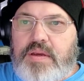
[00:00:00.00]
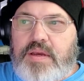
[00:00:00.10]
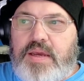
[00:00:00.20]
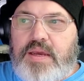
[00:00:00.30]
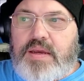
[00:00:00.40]

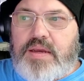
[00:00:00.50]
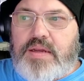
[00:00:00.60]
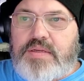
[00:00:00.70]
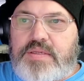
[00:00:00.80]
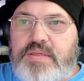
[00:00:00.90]

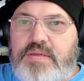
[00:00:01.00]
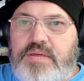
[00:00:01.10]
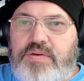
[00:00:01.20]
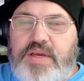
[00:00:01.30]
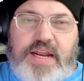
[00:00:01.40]
you
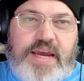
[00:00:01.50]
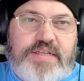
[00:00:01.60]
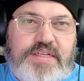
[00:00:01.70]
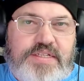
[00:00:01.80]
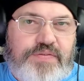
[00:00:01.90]
can get
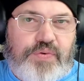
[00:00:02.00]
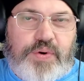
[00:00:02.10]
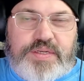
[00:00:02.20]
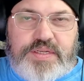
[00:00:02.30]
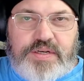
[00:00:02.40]
access everywhere.
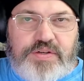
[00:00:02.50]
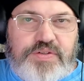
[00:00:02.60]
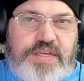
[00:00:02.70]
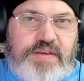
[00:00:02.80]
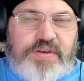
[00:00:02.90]
It's on your
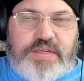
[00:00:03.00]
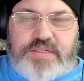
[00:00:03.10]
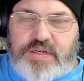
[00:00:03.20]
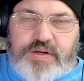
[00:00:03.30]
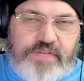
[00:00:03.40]
TV, it's
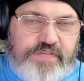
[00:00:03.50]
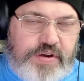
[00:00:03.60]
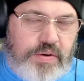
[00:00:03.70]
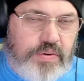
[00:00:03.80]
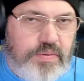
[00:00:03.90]
on your
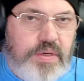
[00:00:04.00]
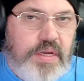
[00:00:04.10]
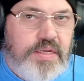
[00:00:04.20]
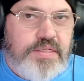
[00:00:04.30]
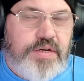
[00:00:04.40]
phone,
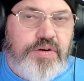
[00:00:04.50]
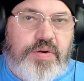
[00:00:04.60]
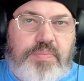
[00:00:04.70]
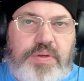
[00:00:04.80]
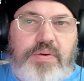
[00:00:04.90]
it's on your
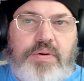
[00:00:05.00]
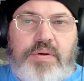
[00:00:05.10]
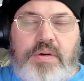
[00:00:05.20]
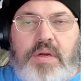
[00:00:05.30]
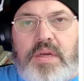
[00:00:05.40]

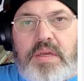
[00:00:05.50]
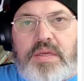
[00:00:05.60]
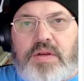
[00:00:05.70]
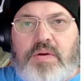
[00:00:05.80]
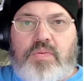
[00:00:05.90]
computer.
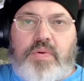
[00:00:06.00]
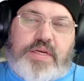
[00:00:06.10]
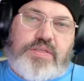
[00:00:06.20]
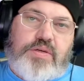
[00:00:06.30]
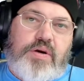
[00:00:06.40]
You know, when I
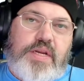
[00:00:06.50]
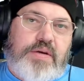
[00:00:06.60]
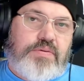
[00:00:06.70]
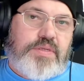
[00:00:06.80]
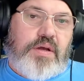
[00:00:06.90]
started, it
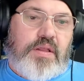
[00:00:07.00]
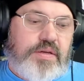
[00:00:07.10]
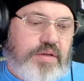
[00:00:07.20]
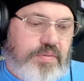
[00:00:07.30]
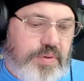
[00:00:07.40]
was all on
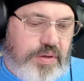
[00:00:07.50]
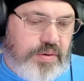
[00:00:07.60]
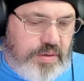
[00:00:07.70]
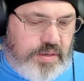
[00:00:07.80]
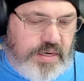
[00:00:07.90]
the
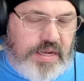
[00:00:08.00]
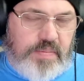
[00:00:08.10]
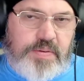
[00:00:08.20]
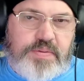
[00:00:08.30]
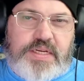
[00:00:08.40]
computer and a lot of
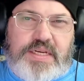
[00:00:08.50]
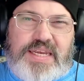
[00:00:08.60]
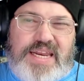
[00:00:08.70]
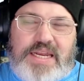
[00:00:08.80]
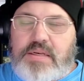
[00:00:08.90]
people didn't
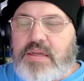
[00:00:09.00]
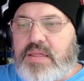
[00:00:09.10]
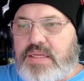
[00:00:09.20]
get it at